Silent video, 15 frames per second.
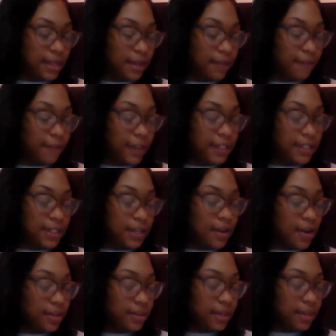feasting
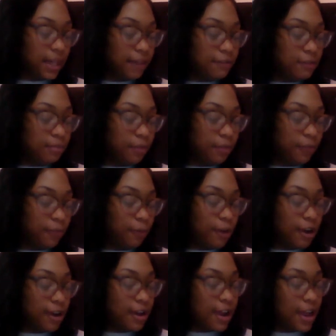on leaves
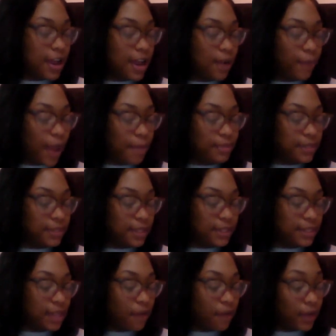before it wraps
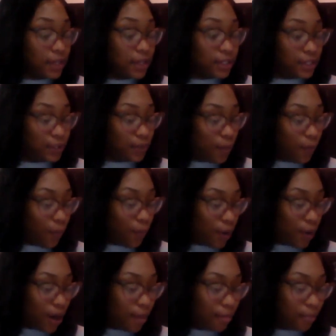itself into a
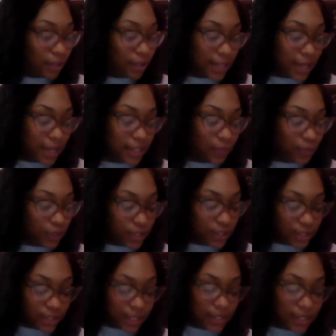warm, protective
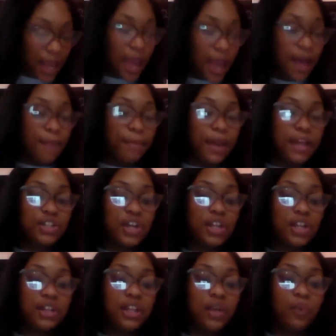chrysalis,
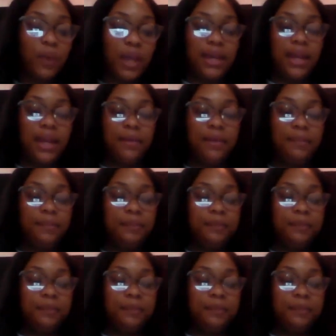patiently waiting.